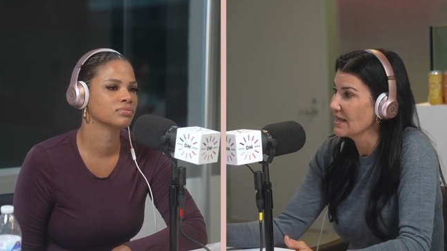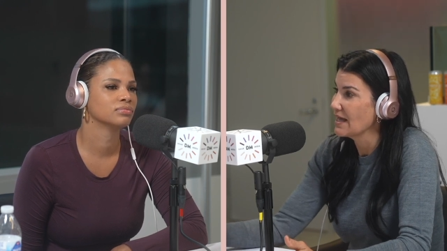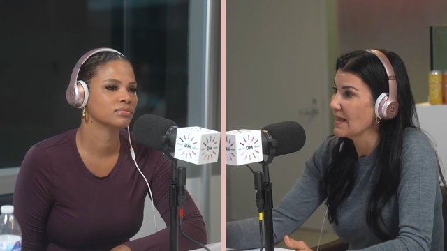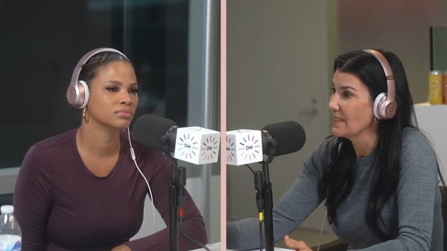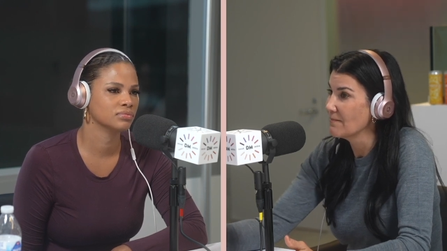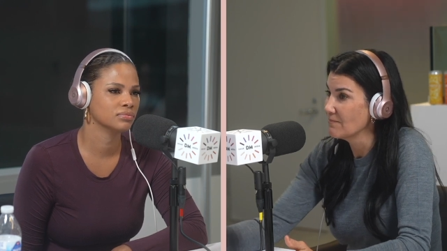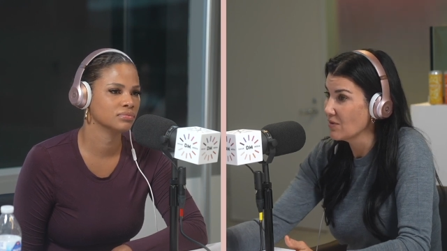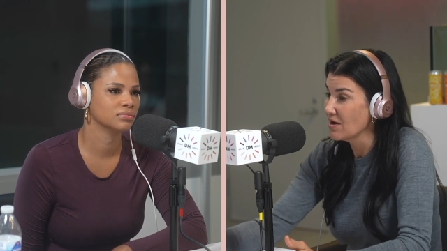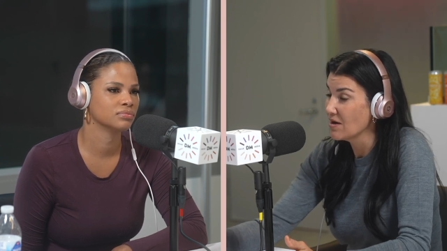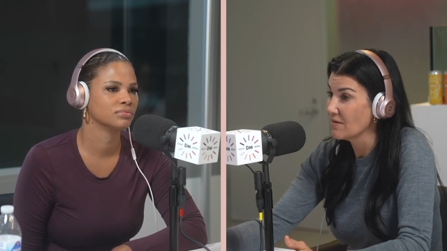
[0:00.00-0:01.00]
Speaker 1: and the
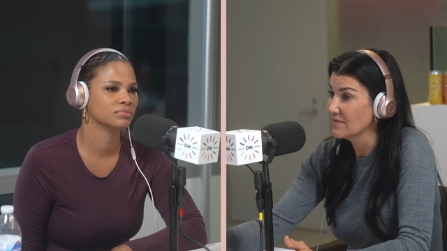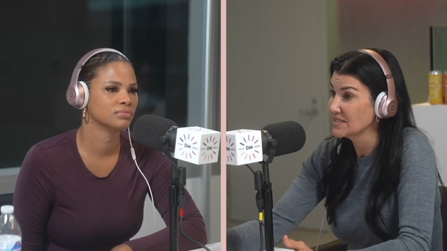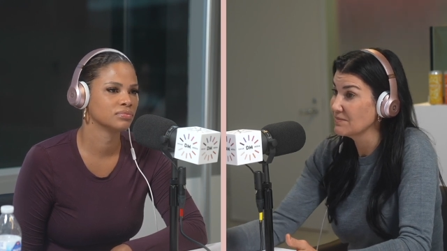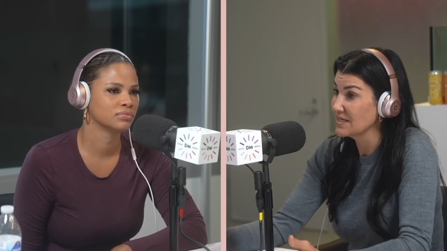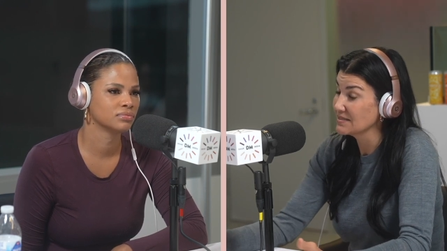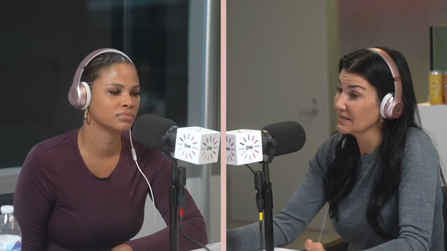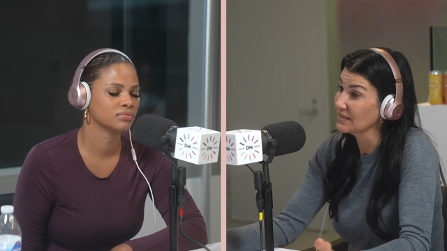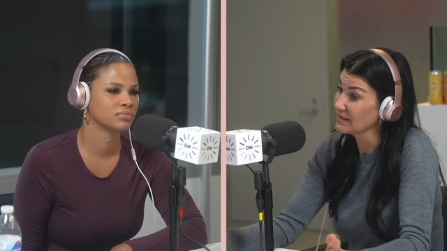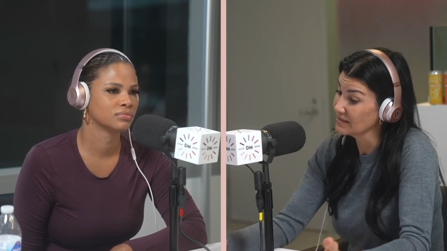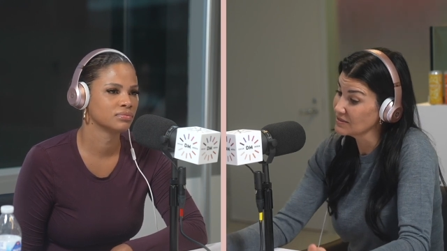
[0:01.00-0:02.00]
mom is basically
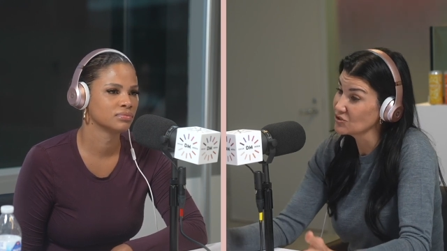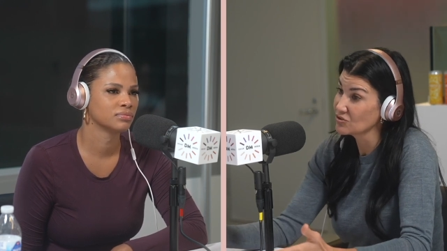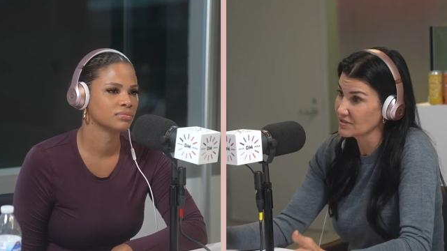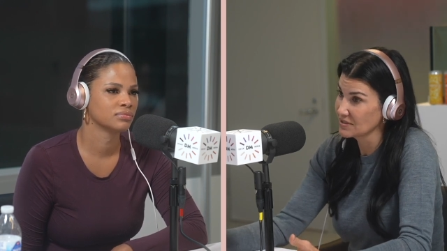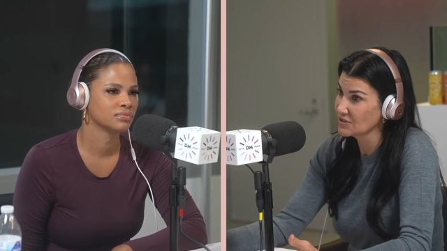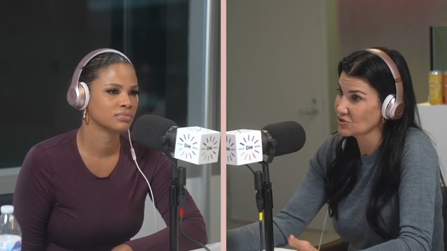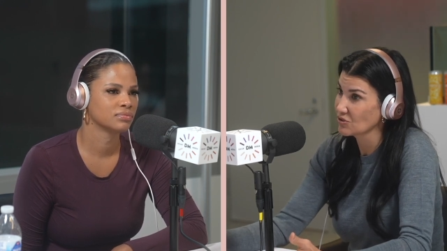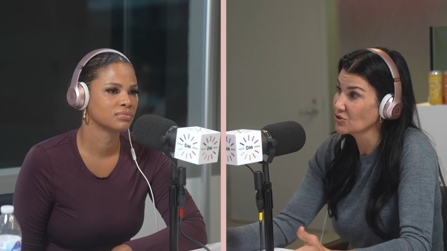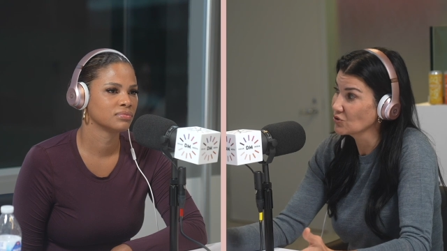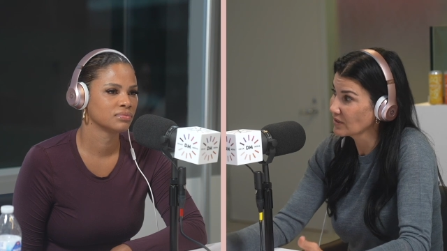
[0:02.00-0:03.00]
like, this is your sister,
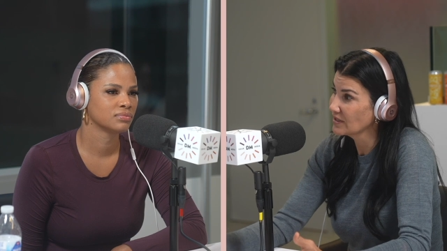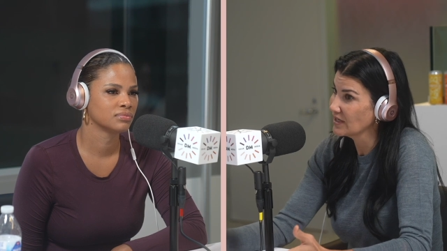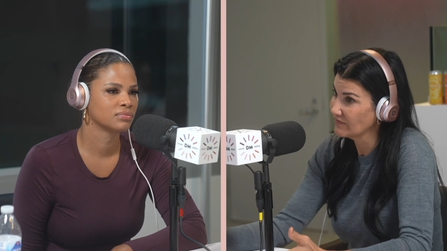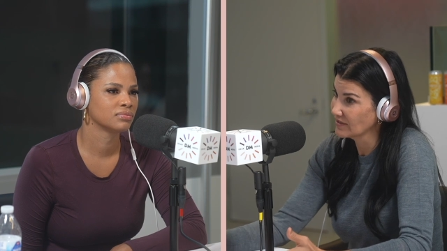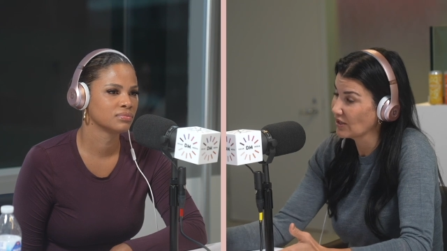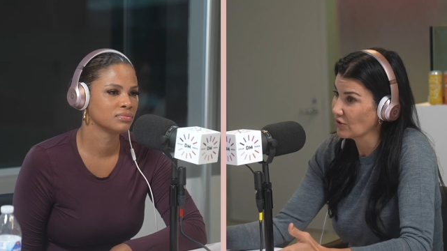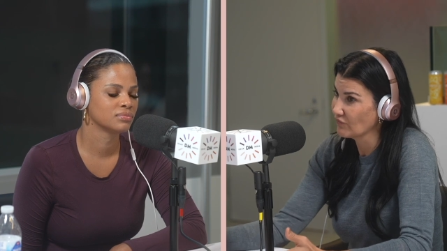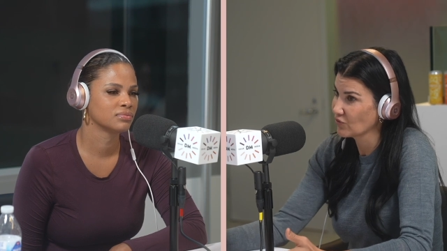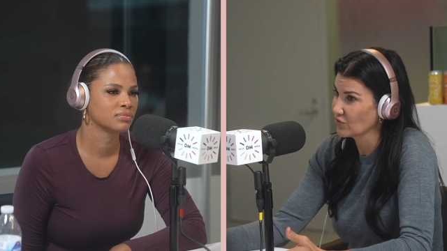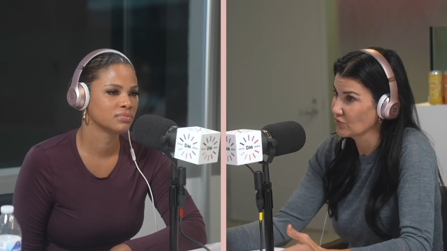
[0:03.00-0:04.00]
you're going to have to care
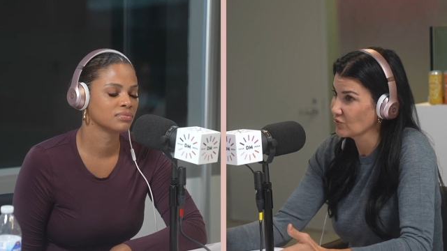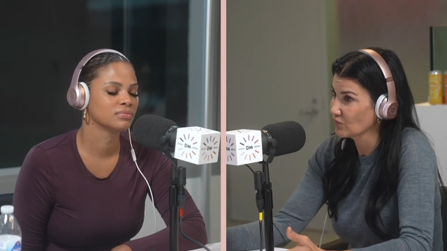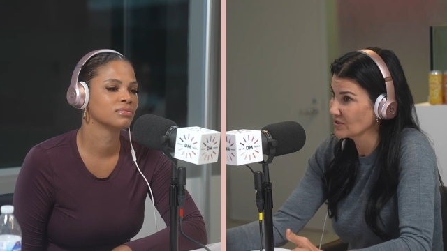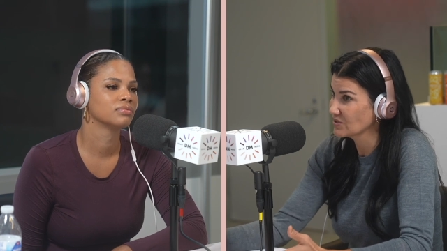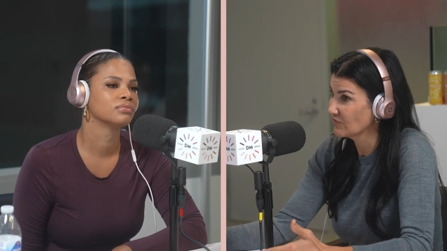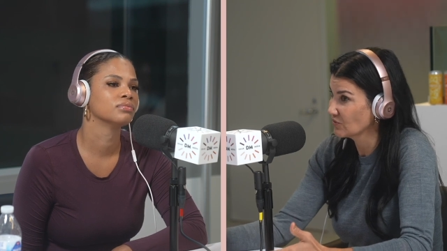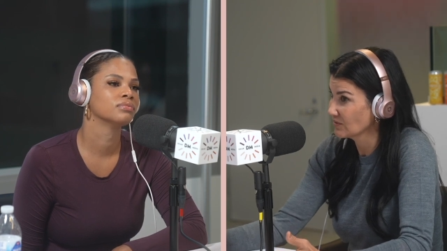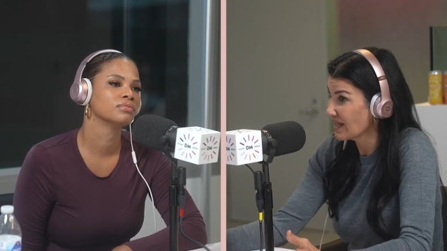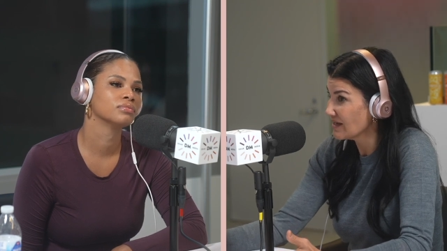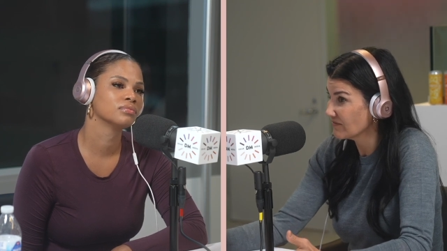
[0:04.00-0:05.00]
for her the rest of your
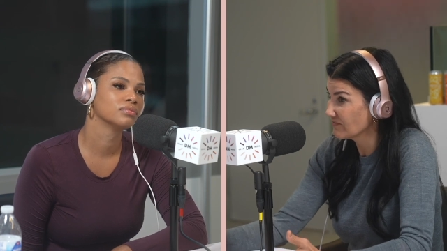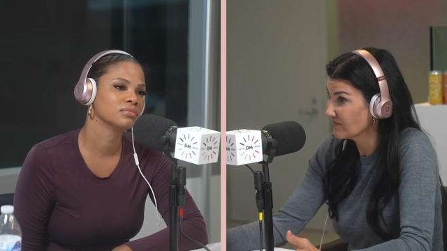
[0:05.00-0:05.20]
life.